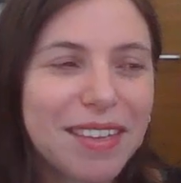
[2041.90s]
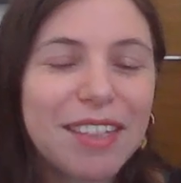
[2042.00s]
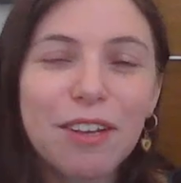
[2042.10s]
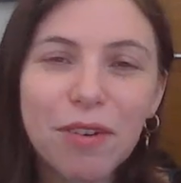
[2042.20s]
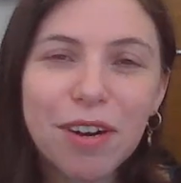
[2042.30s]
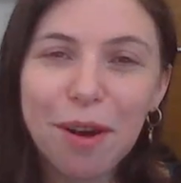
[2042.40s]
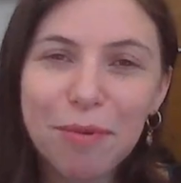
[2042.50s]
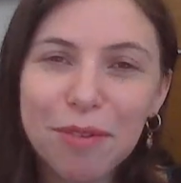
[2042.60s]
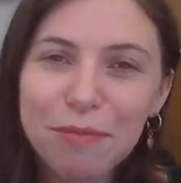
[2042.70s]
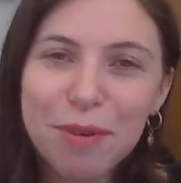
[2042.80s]
There were a
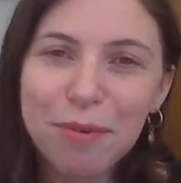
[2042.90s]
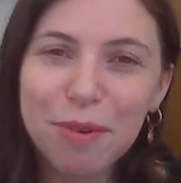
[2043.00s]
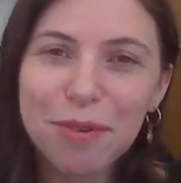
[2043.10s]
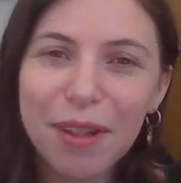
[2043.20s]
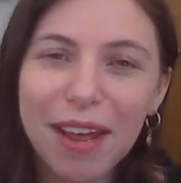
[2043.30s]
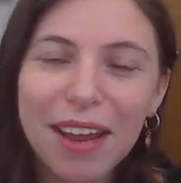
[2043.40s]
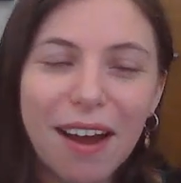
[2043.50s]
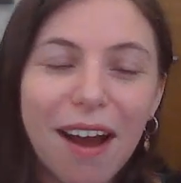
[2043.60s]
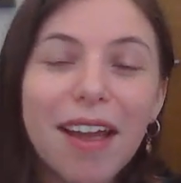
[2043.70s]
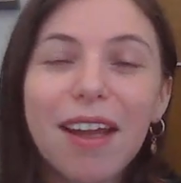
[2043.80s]
couple of people who, like,
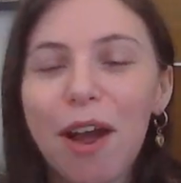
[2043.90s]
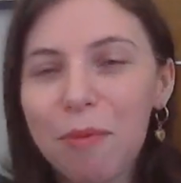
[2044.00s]
I